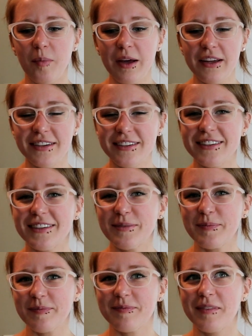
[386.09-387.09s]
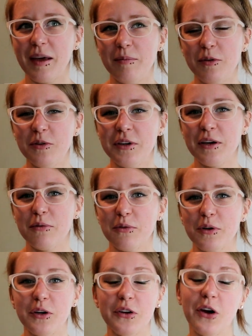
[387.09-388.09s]
But I'm doing it
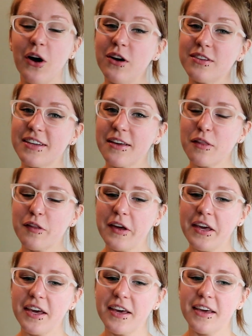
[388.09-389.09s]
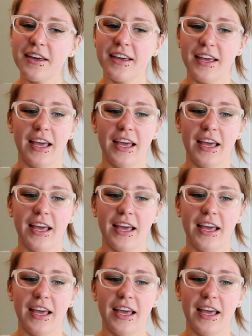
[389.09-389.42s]
for a good cause, I think.